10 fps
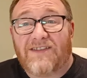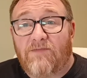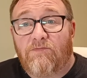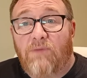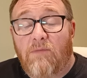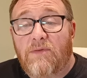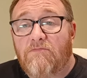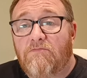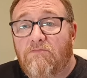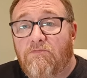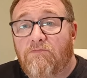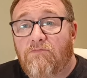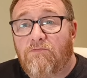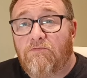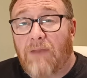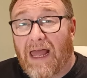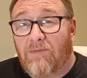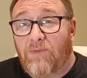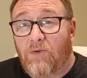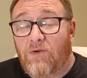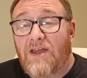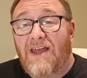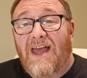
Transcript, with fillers: It's a pub in Blackpool